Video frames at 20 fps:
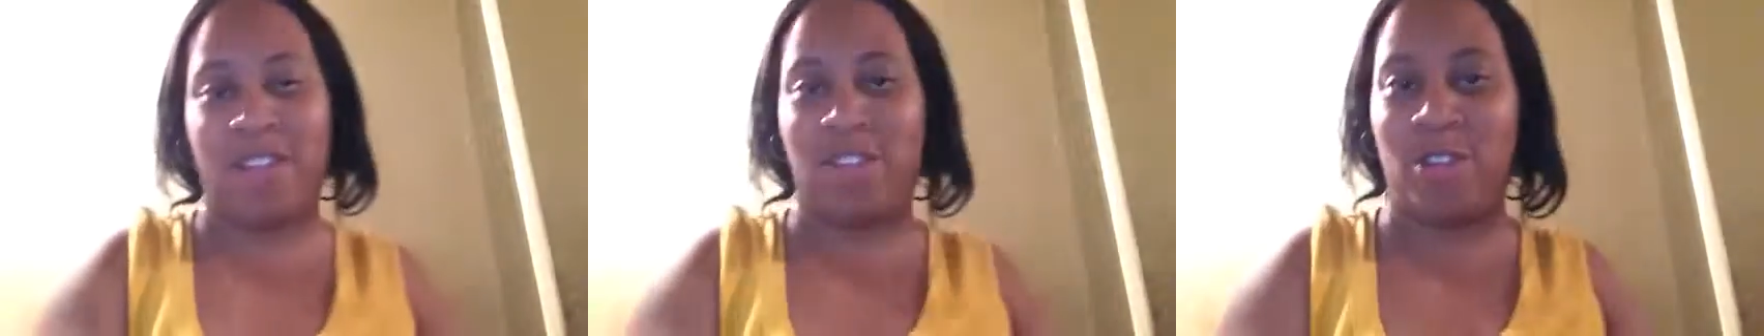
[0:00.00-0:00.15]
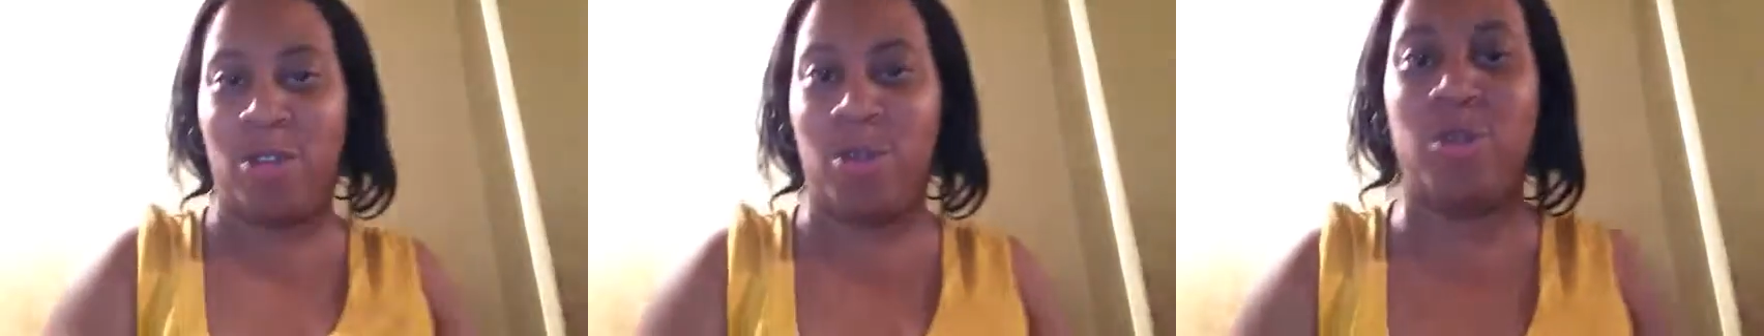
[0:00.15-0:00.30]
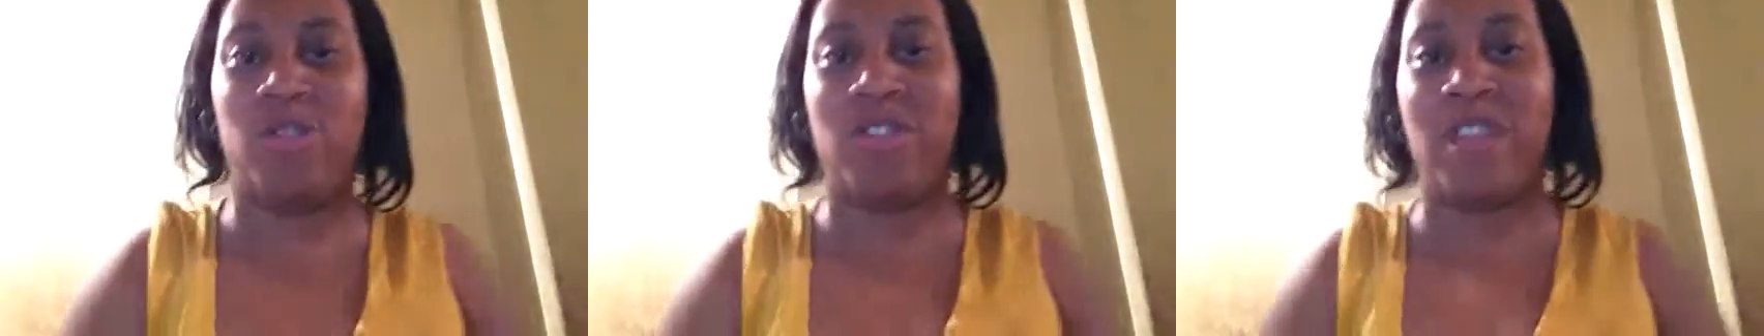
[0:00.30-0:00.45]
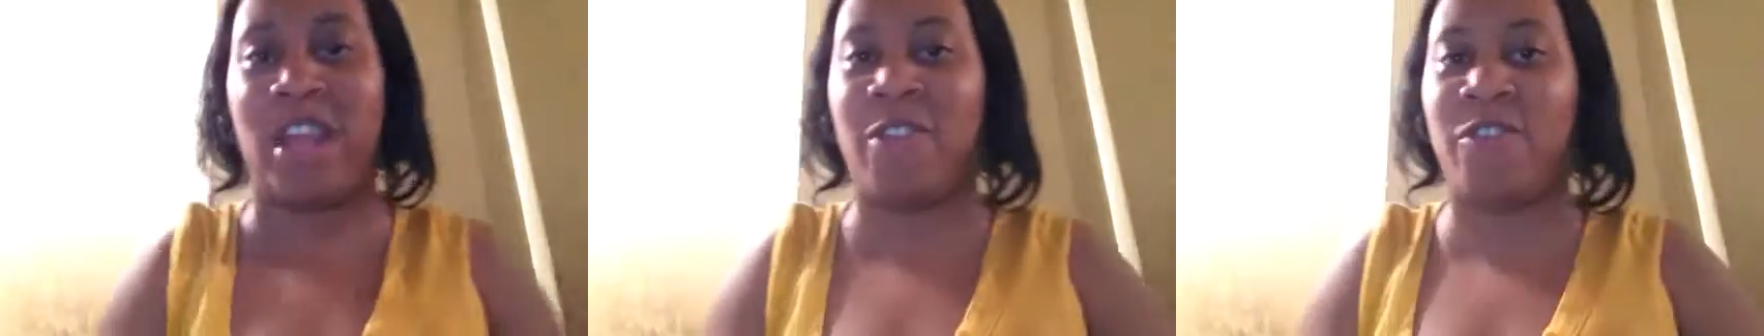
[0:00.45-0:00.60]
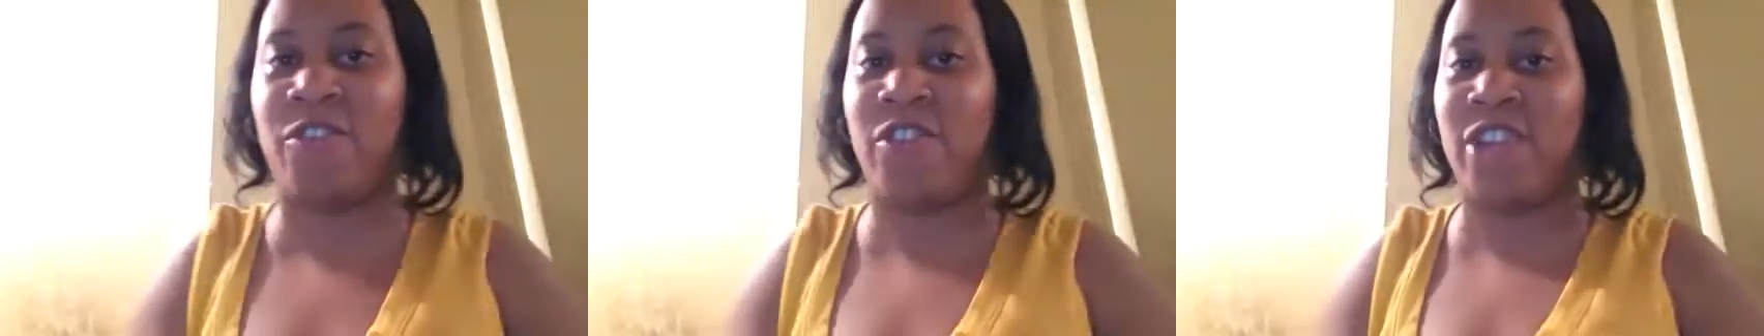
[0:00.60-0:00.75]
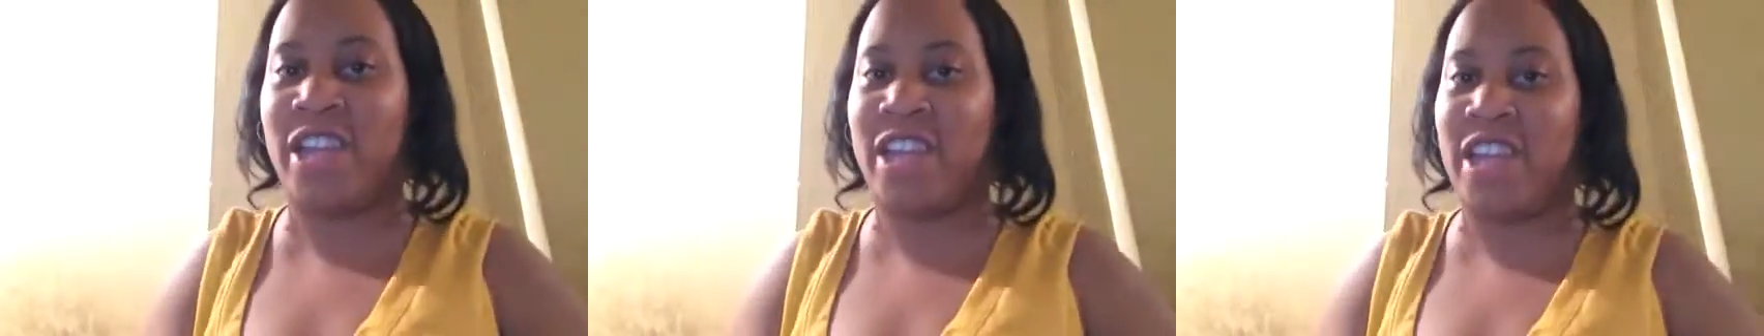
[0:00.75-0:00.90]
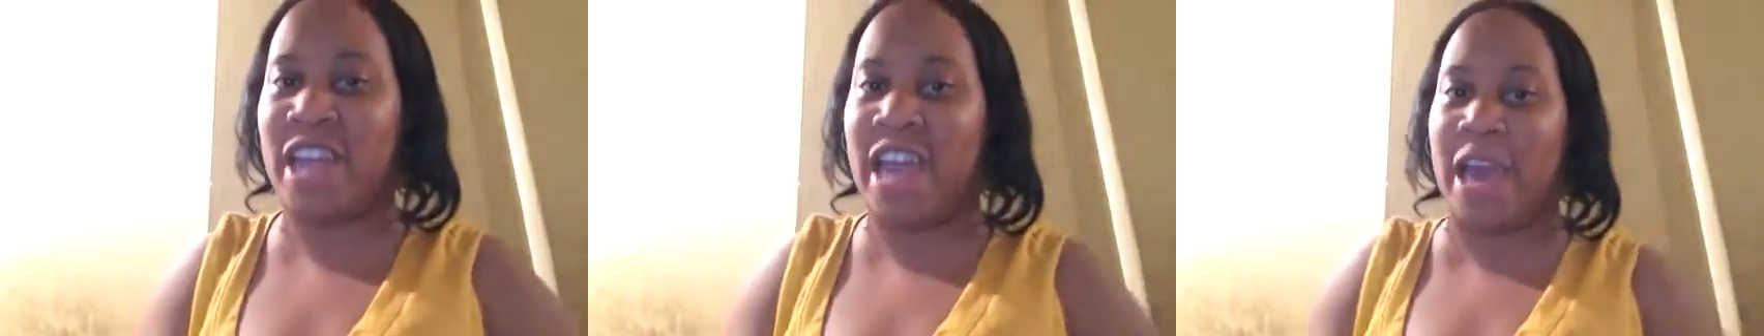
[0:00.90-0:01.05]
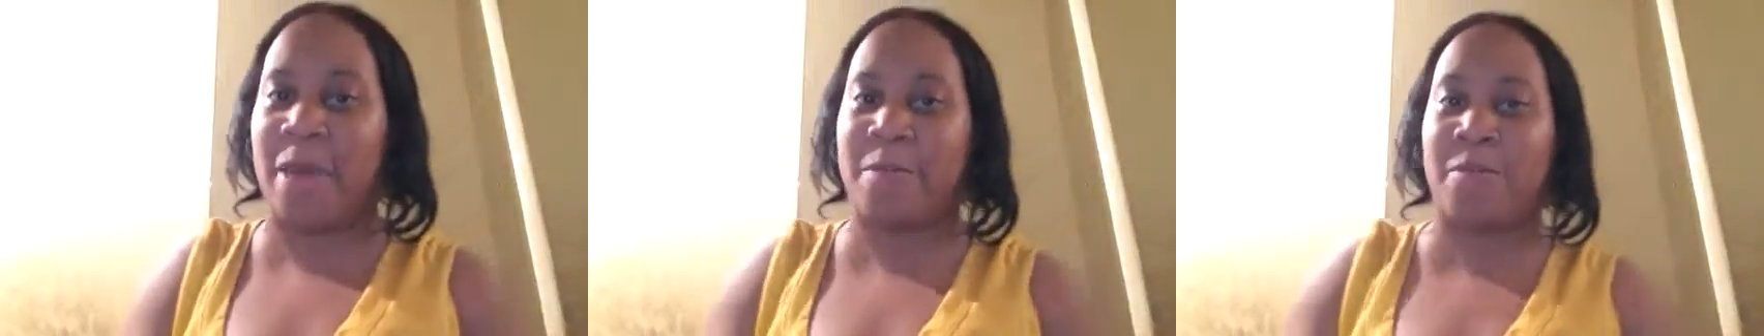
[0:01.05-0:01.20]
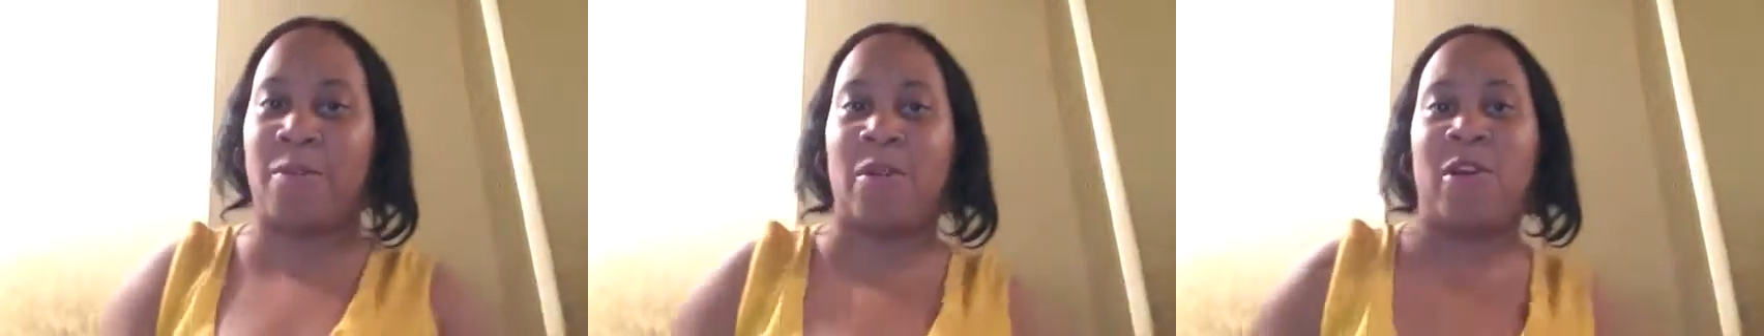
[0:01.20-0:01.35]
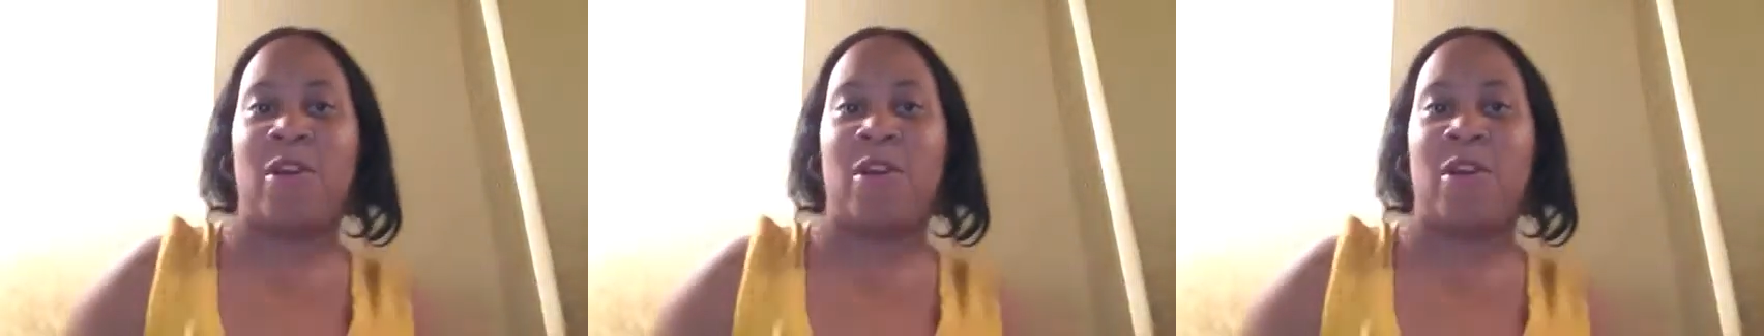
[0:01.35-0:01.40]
Tuesday recap.